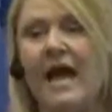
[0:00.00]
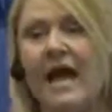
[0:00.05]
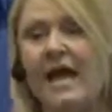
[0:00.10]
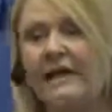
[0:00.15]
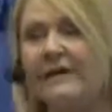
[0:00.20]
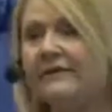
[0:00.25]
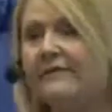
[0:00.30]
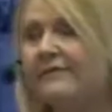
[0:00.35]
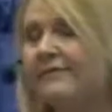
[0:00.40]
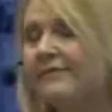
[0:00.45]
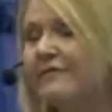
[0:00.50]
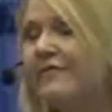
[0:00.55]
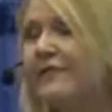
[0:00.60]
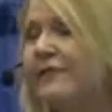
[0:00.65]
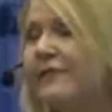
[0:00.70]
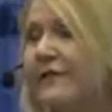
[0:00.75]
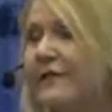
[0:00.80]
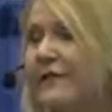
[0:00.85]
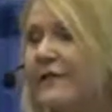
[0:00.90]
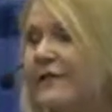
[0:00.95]
And it
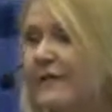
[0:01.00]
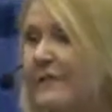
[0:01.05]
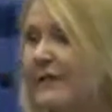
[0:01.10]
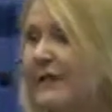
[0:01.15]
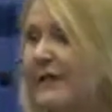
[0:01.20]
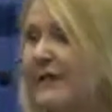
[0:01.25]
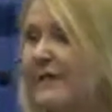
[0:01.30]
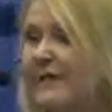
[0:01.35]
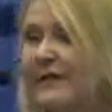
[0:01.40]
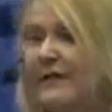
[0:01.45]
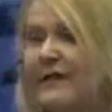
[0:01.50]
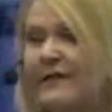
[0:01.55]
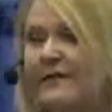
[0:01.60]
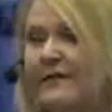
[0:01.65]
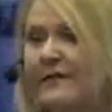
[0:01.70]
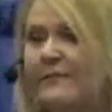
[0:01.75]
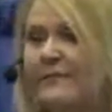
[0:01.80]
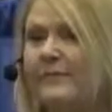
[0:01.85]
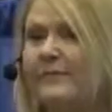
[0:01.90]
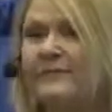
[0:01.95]
flourished because I
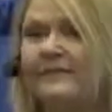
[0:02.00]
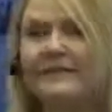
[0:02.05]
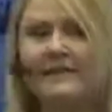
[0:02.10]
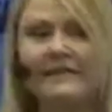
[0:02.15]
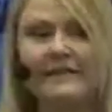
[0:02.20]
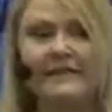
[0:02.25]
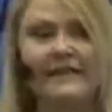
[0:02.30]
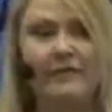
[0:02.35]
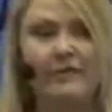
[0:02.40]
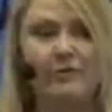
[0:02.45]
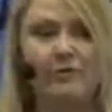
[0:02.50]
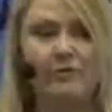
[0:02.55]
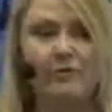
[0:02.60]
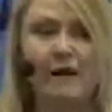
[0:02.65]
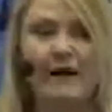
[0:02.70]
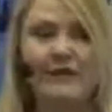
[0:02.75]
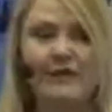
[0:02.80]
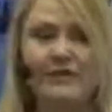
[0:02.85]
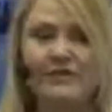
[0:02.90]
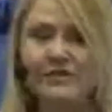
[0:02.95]
had completely
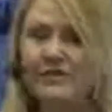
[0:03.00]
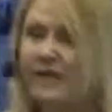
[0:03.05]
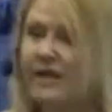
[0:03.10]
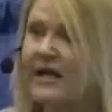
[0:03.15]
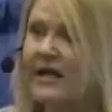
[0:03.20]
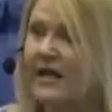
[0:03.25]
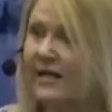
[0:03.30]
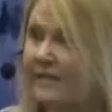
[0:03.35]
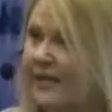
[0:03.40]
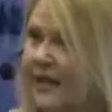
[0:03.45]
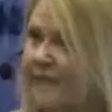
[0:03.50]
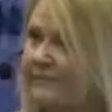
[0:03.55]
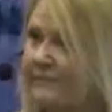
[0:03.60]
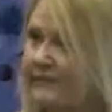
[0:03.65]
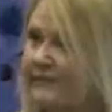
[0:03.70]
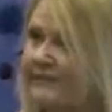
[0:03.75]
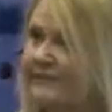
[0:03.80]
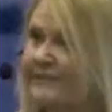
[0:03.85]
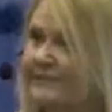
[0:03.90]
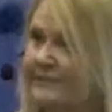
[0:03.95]
crushed that
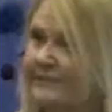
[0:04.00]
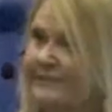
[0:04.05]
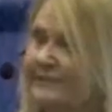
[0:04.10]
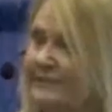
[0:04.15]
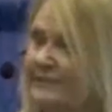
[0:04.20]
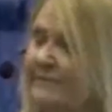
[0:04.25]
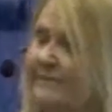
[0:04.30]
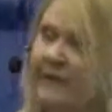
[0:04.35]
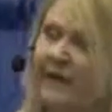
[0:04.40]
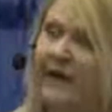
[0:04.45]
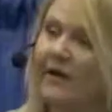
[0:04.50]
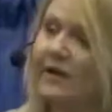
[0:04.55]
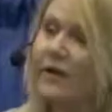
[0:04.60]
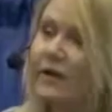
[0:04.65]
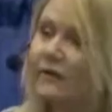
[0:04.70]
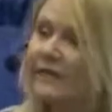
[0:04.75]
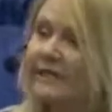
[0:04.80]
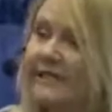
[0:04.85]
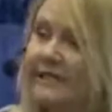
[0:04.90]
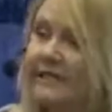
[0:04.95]
belief system that I
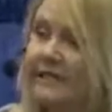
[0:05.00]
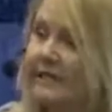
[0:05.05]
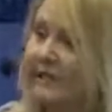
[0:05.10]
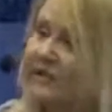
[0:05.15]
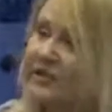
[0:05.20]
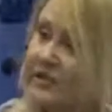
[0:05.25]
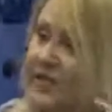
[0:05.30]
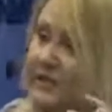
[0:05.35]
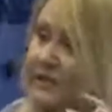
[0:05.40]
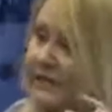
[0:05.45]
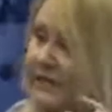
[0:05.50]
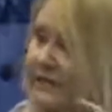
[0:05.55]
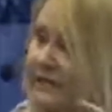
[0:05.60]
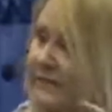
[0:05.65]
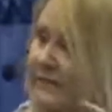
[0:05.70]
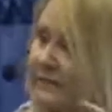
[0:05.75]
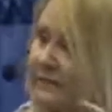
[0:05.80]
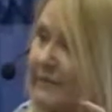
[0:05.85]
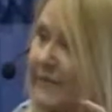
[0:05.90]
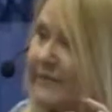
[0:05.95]
only needed to charge a
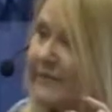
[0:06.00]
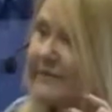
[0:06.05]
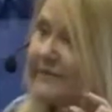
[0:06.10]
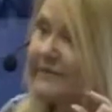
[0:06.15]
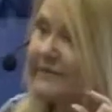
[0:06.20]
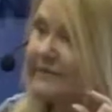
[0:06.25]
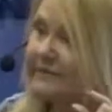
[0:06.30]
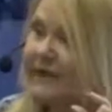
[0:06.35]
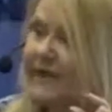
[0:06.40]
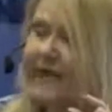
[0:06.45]
little bit.